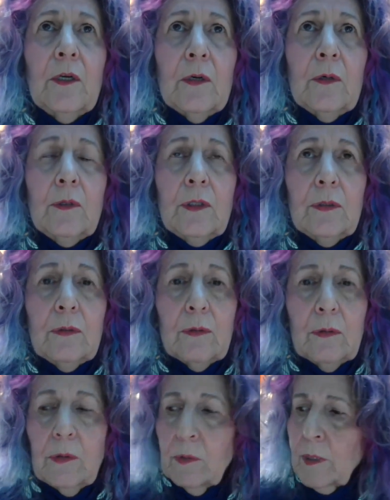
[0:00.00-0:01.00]
go
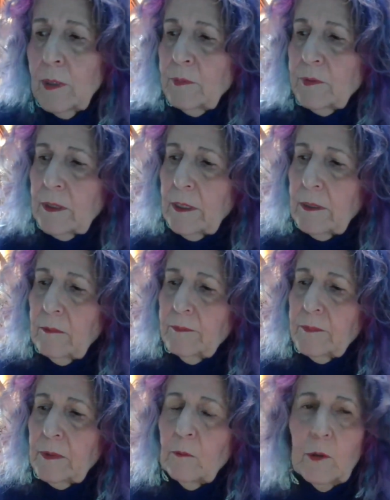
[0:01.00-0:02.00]
to the
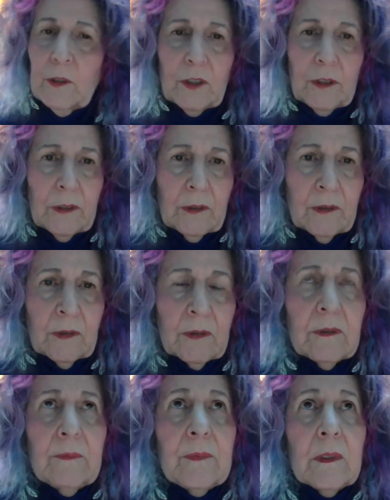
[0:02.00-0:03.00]
website, which
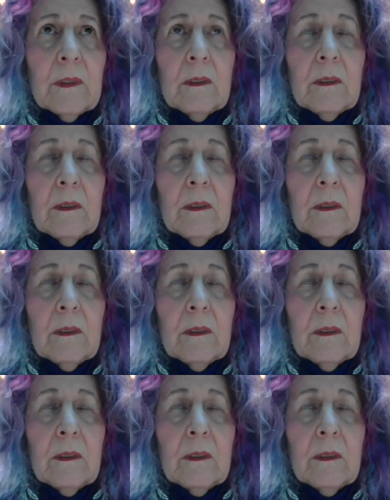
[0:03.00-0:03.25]
is